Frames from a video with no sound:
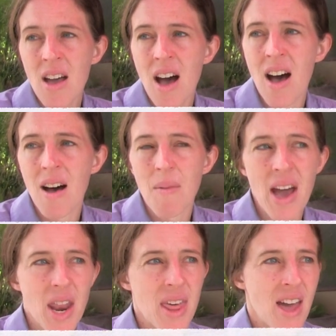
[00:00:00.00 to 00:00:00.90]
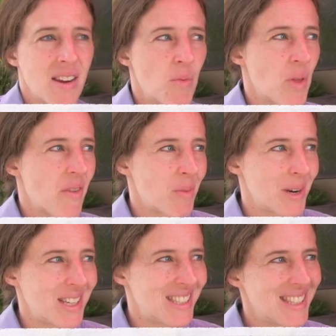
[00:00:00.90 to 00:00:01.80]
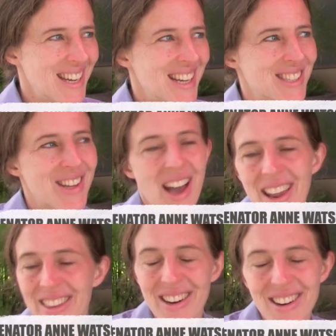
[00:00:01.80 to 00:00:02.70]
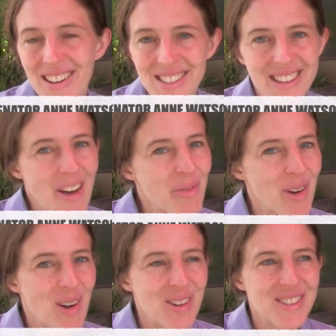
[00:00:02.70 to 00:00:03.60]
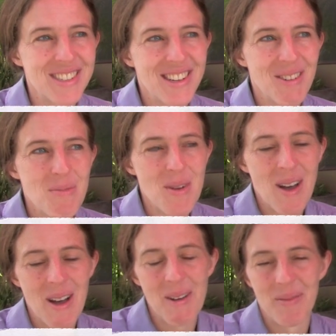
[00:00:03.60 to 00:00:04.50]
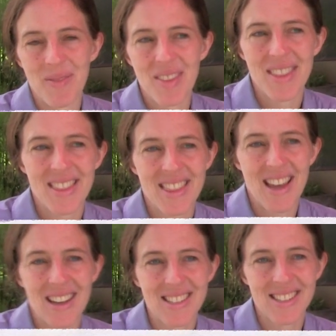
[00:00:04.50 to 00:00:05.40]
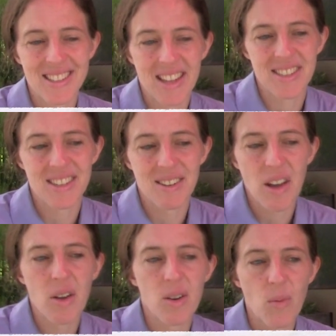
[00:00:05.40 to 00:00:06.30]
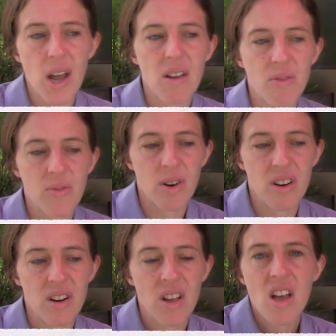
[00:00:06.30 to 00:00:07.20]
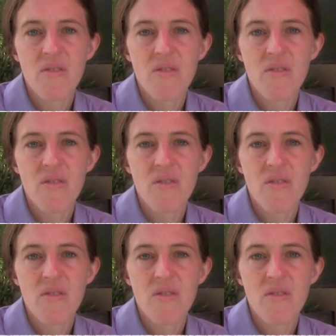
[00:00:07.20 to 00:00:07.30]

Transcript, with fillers: Um, and then you know, with everybody's got their cell phones, you know, um, that's that's a, a, good way for,